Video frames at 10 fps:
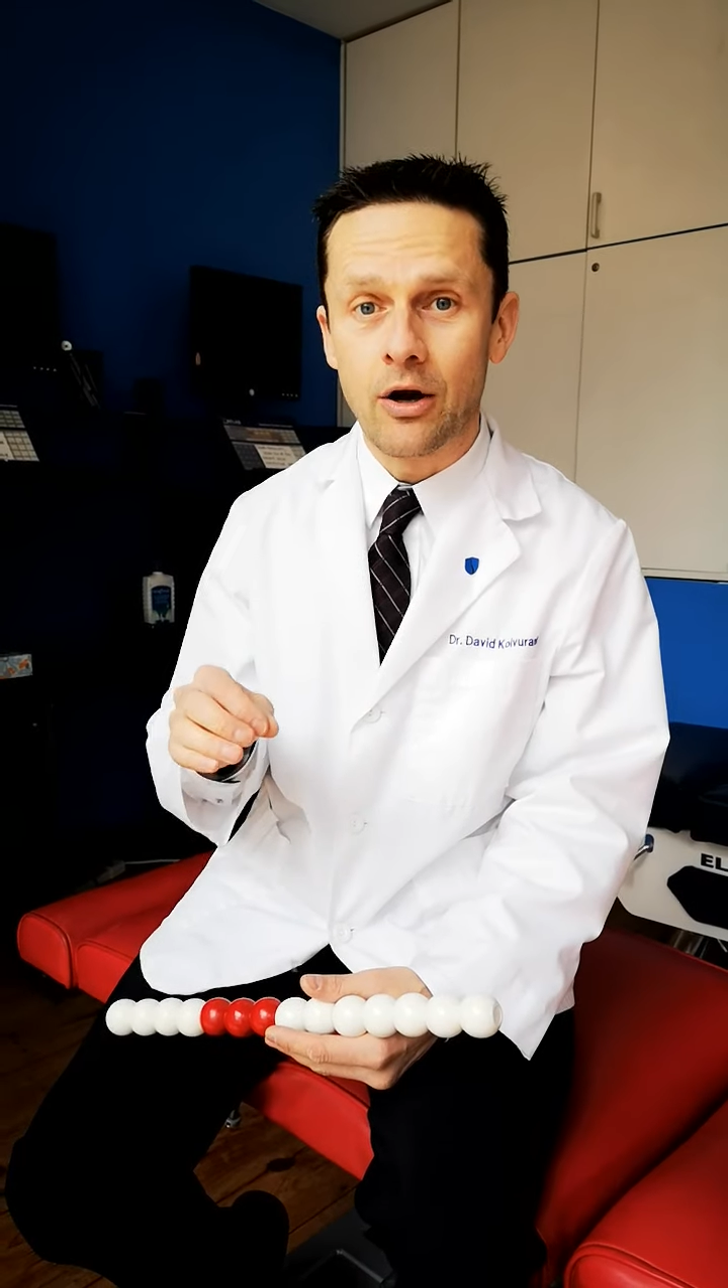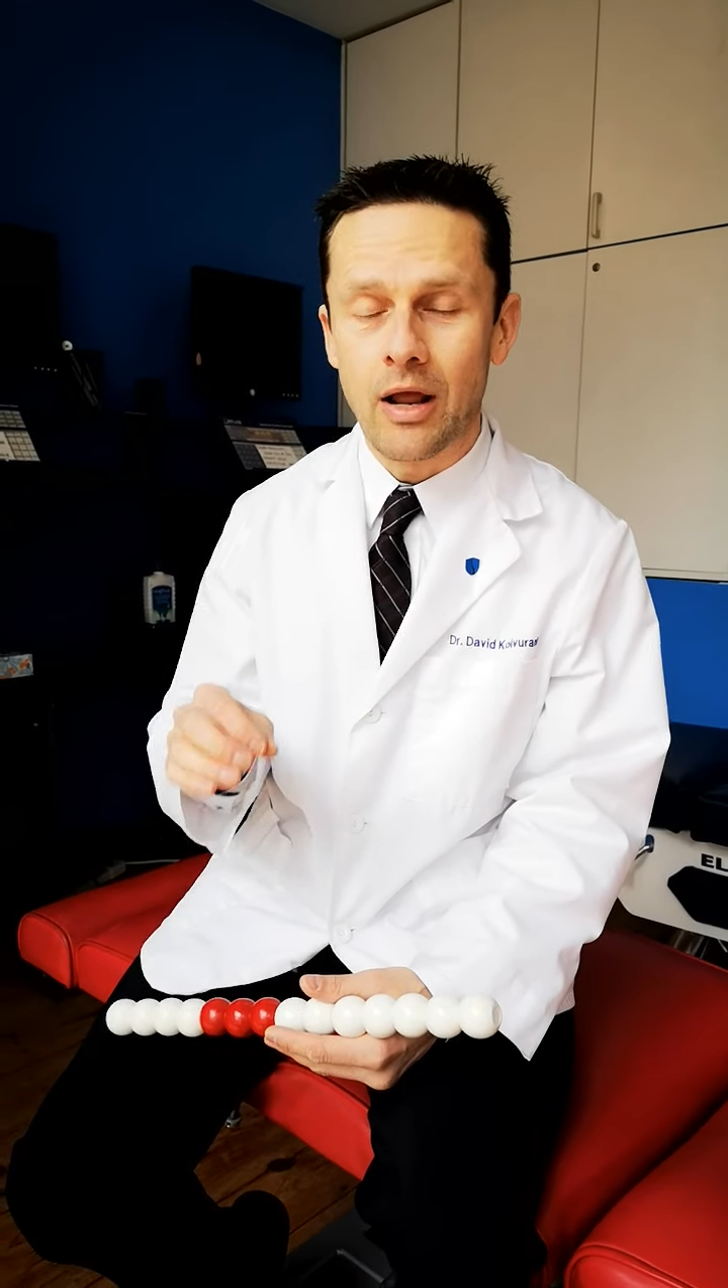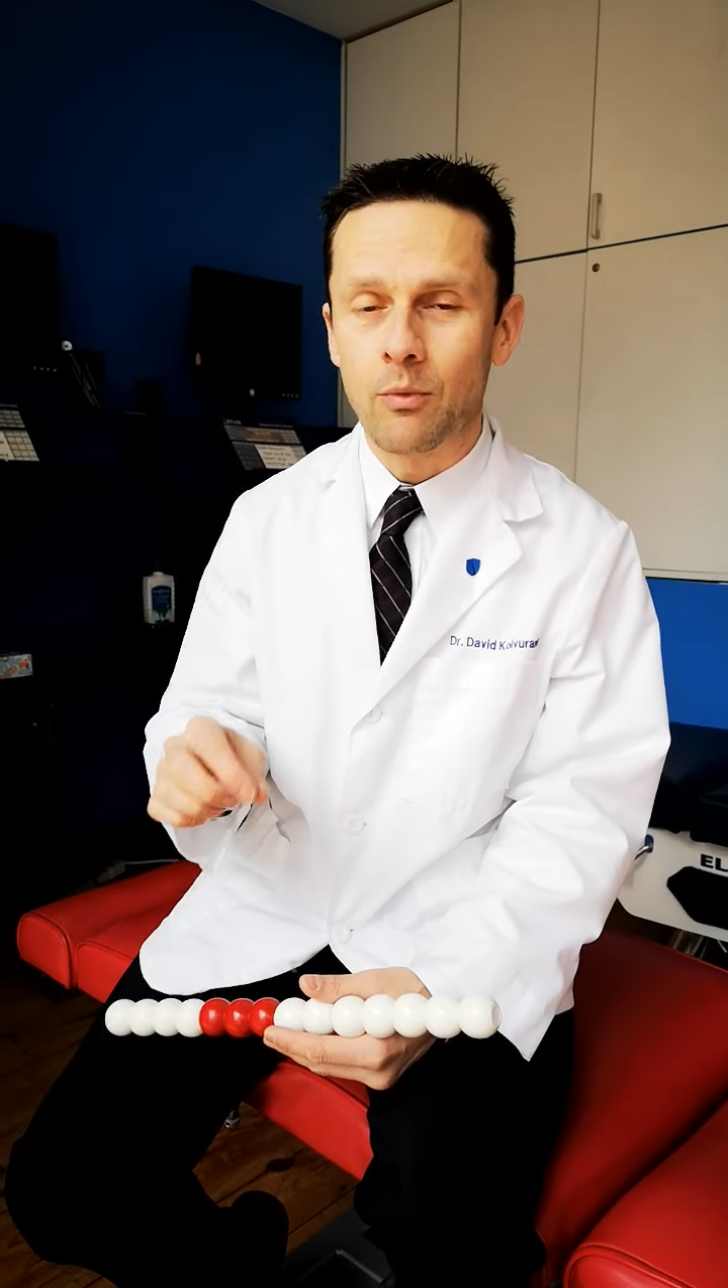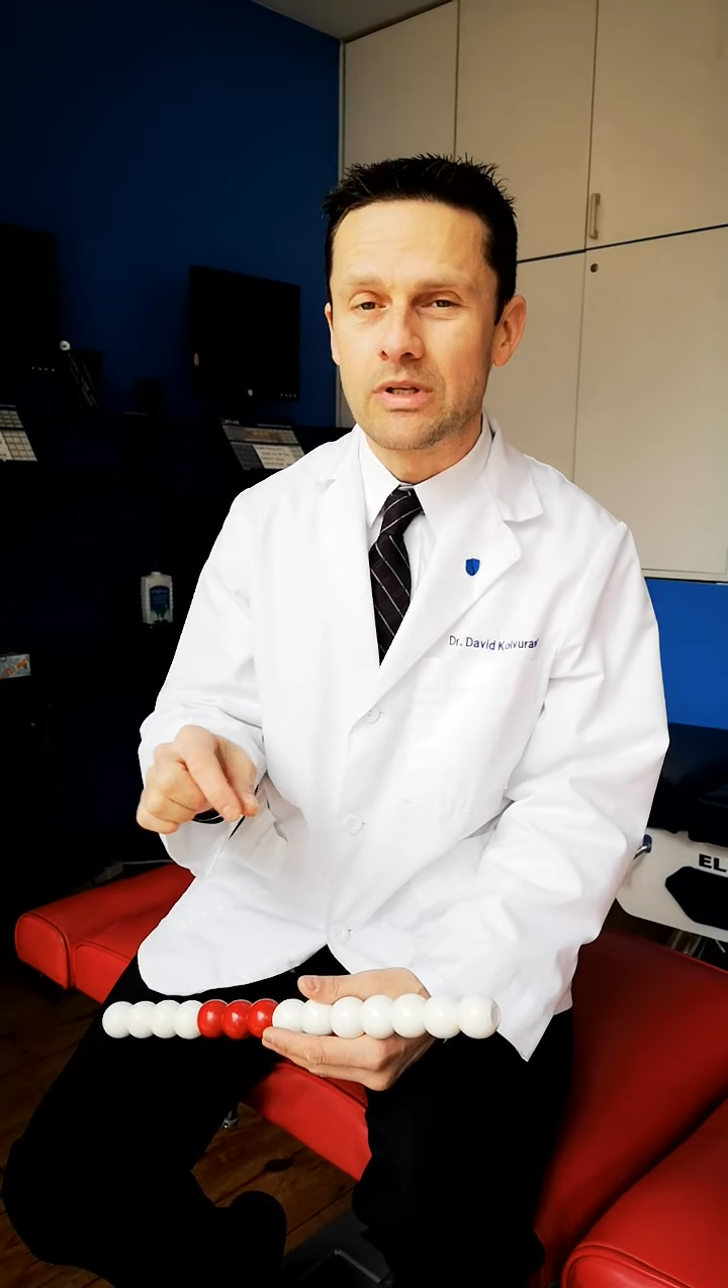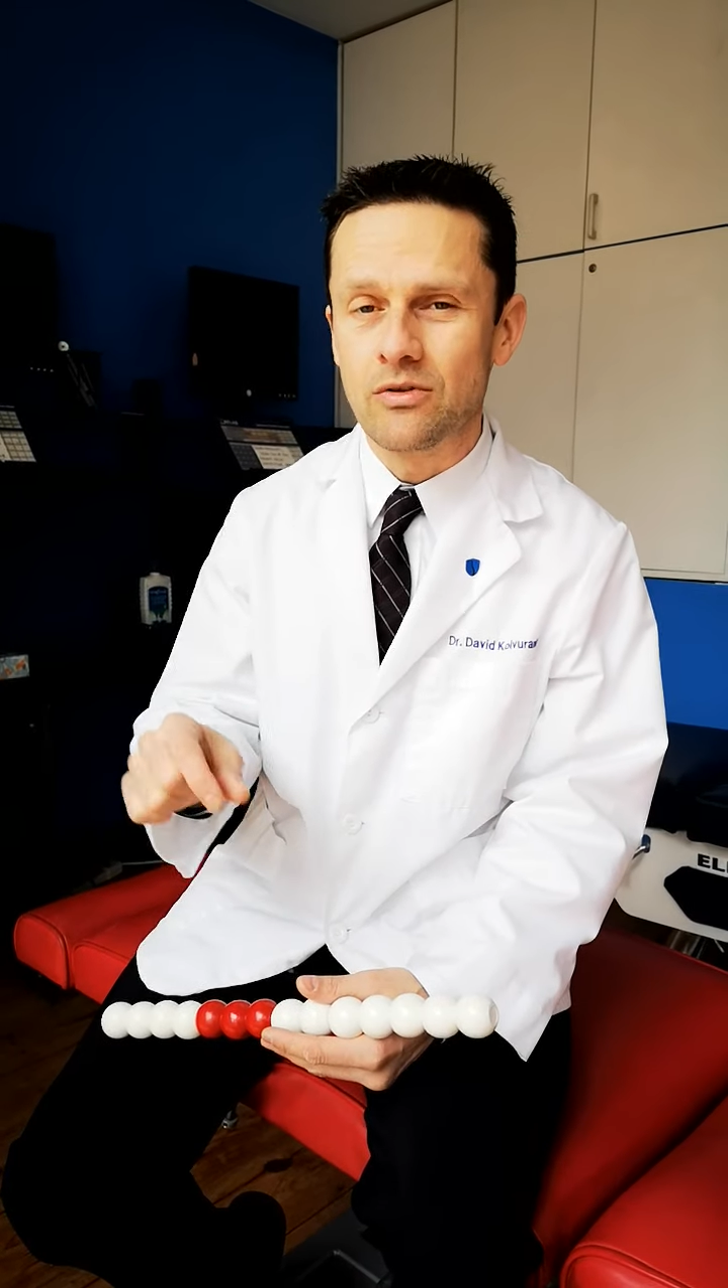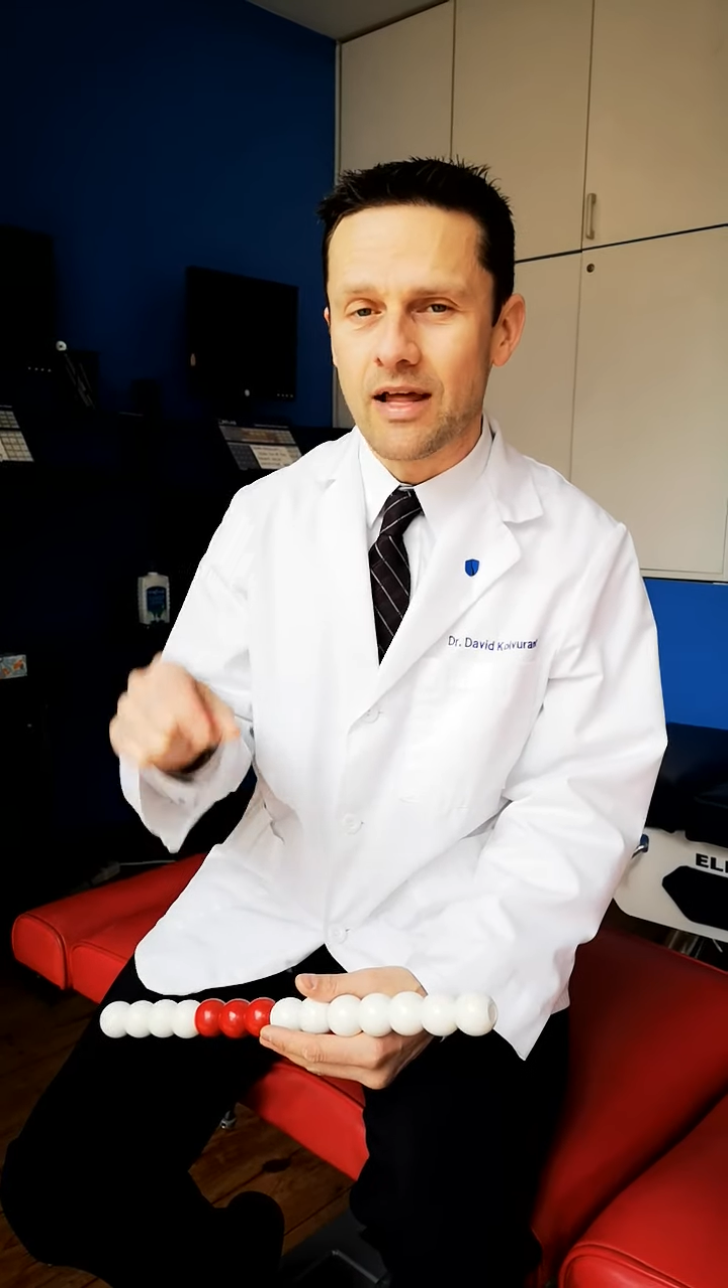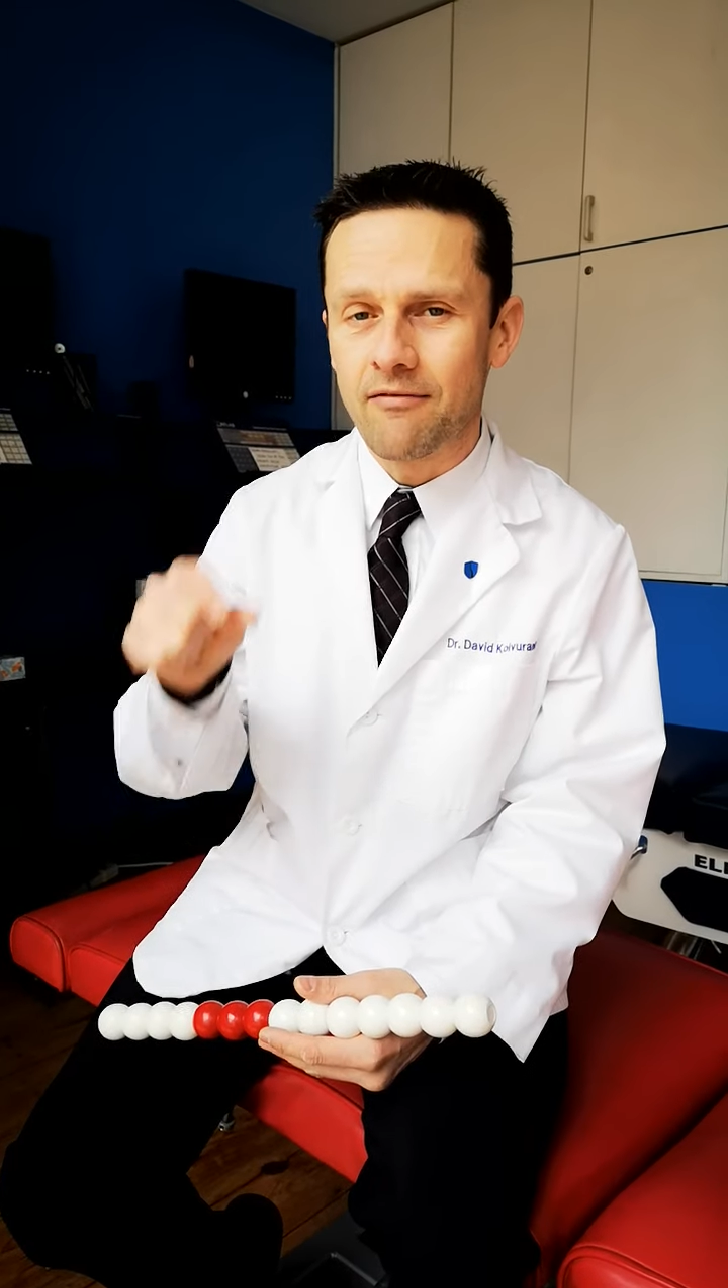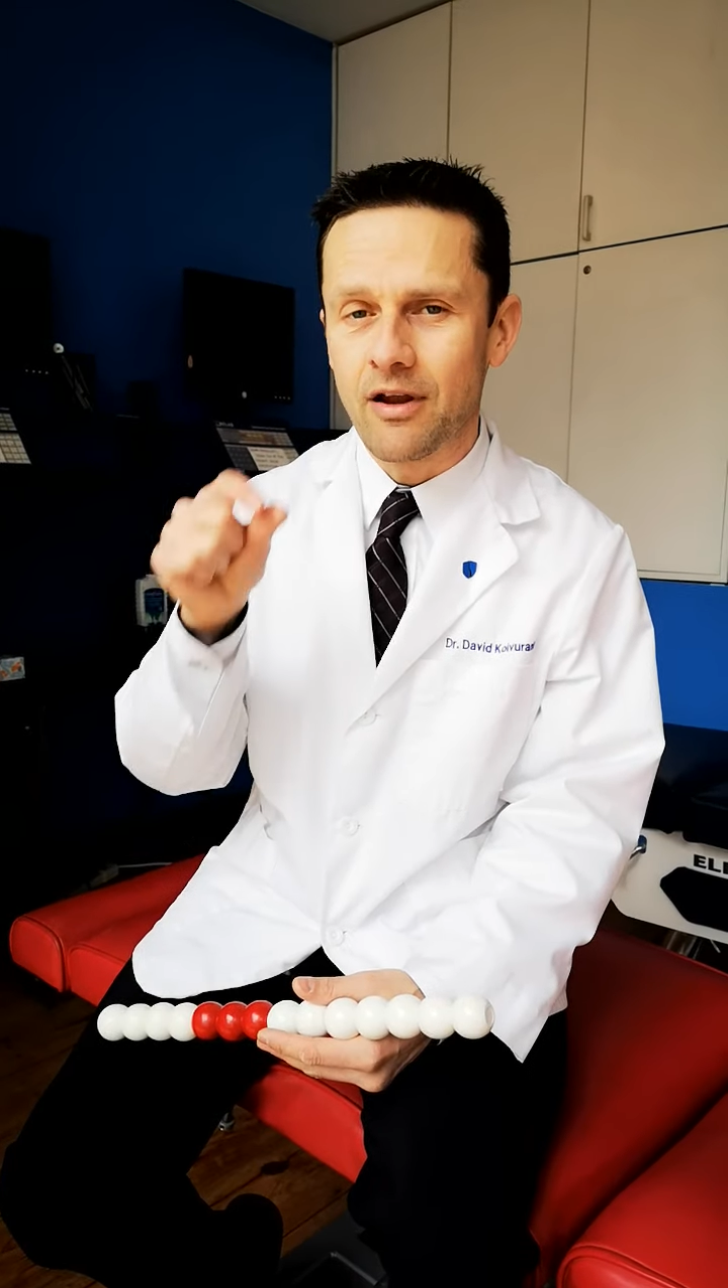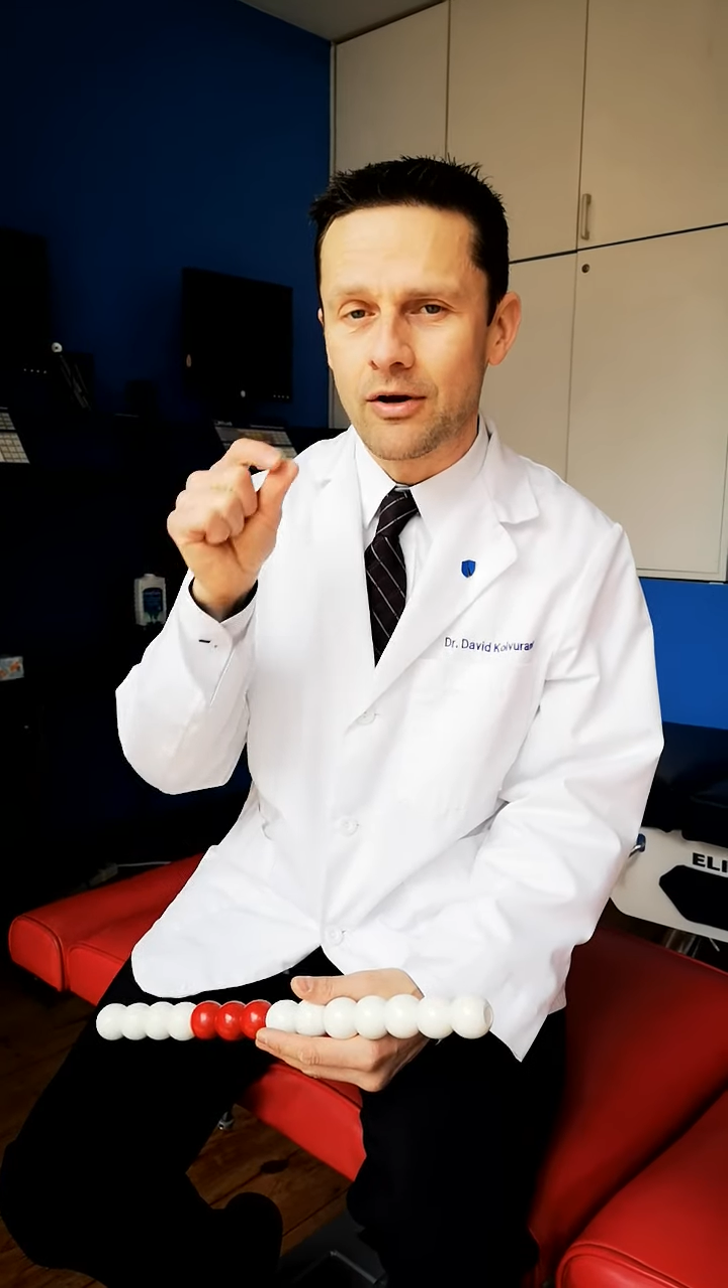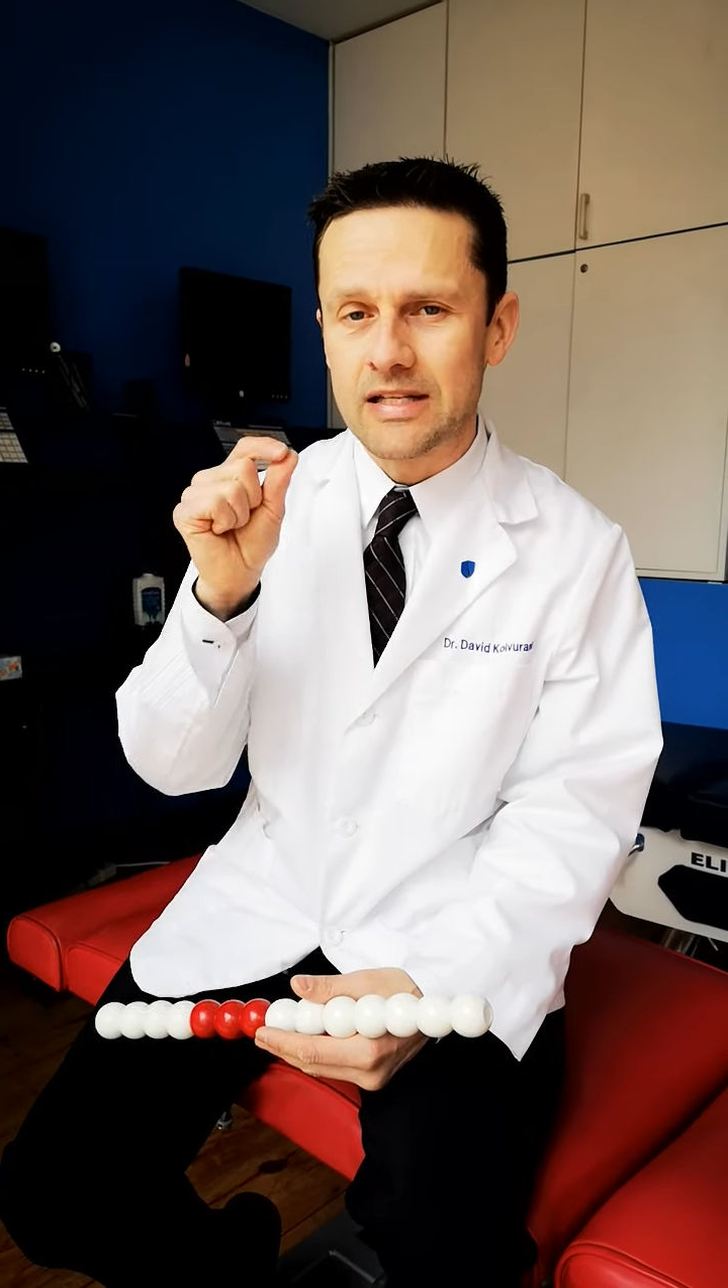And we do that very